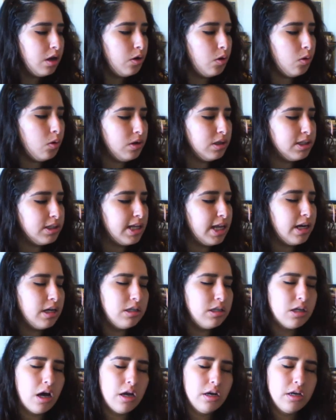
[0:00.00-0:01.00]
Notice that
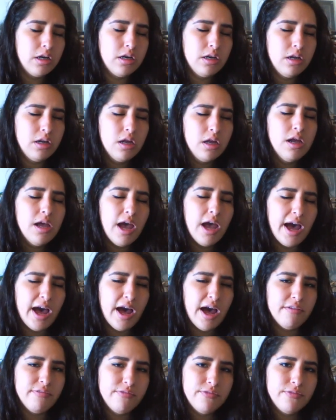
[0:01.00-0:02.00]
a dotted
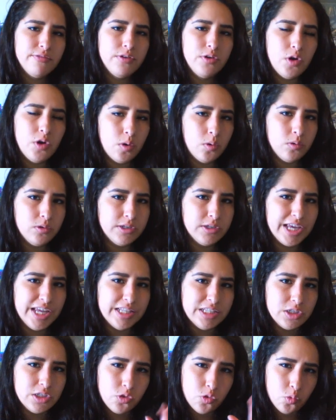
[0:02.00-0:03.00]
half note
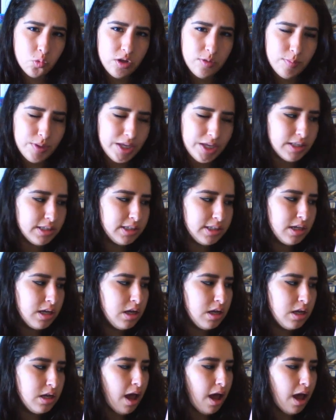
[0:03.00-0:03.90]
gets 3 beats.